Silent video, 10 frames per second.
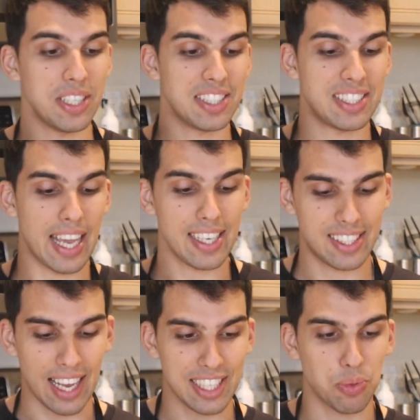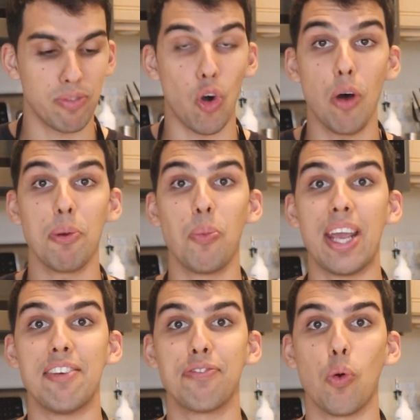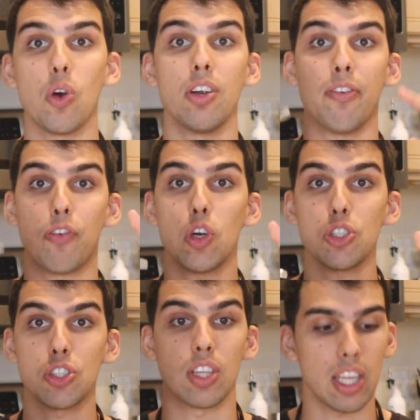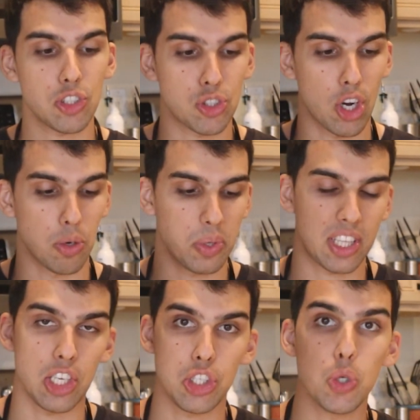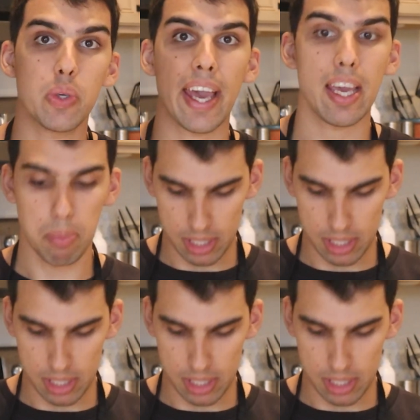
is the taste test we've all been waiting for. First, let's start with the UK